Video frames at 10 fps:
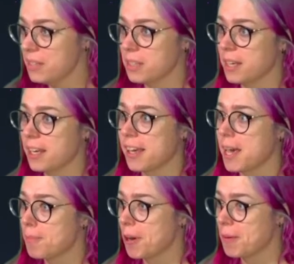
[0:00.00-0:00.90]
The Kit
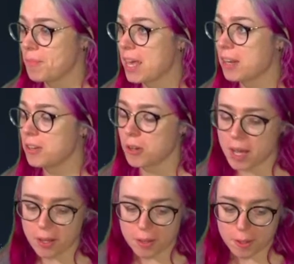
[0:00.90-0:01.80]
Kat bar. I don't know
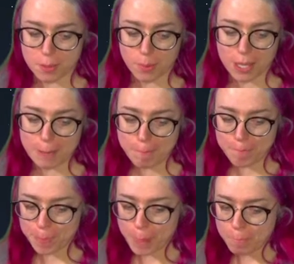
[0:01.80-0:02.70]
how to explain
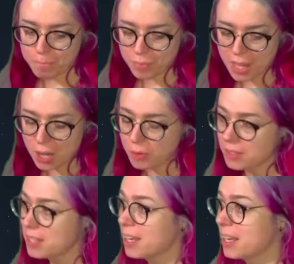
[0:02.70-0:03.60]
how
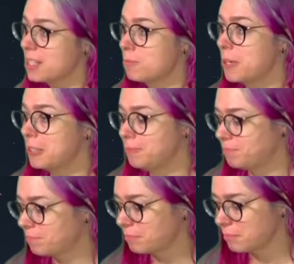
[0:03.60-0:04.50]
it tastes, but,
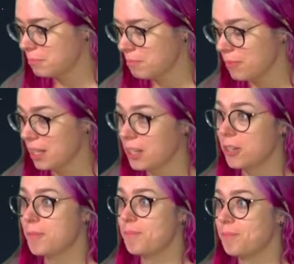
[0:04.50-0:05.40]
you
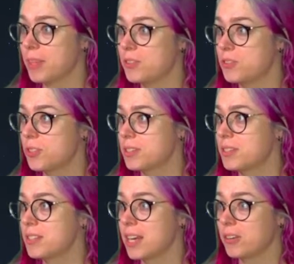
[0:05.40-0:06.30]
know, it's just a
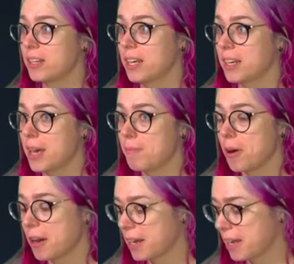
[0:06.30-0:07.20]
standard Kit Kat
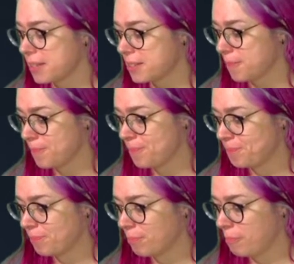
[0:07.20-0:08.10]
bar. It has
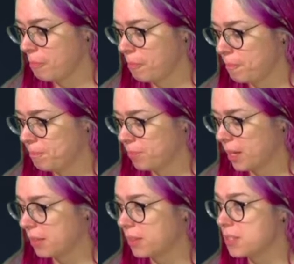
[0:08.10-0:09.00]

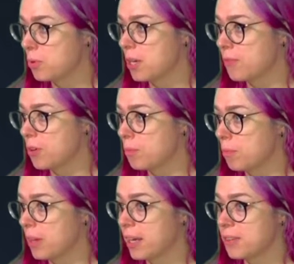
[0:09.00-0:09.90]
like these wafer
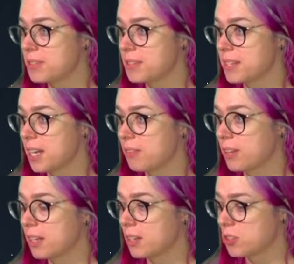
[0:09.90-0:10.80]
layers inside of
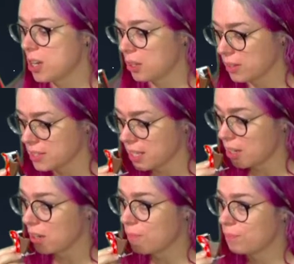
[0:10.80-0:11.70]
it and a chocolate
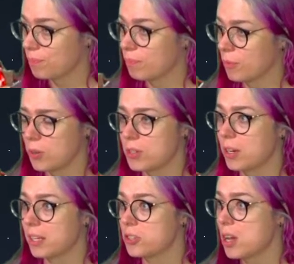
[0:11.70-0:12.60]
center. Or sorry,
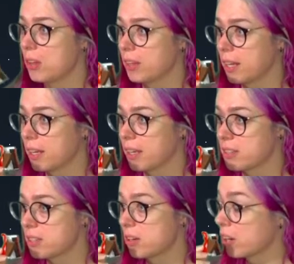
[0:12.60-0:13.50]
and a chocolate
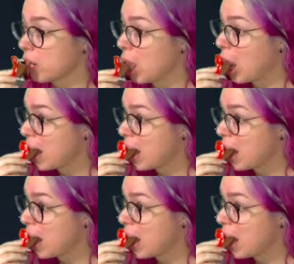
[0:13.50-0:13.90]
exterior.